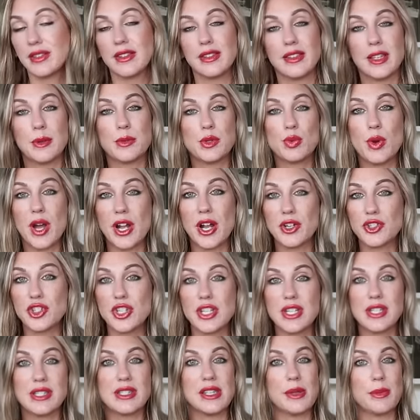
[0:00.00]
lip
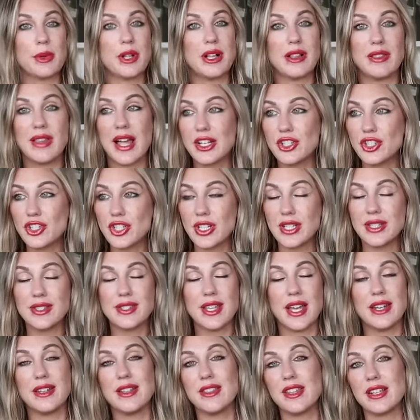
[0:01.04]
swatches, lip collections,
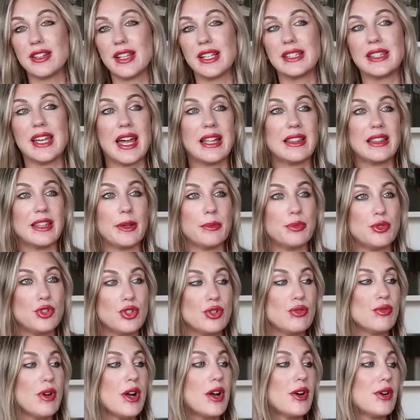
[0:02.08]
anything like that, lip
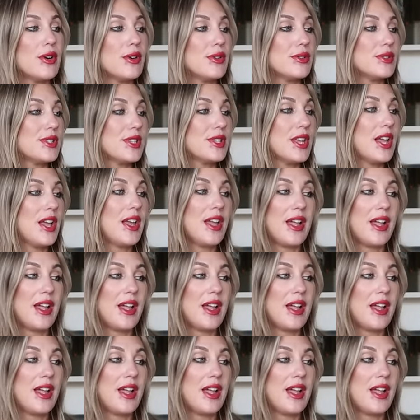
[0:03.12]
duos,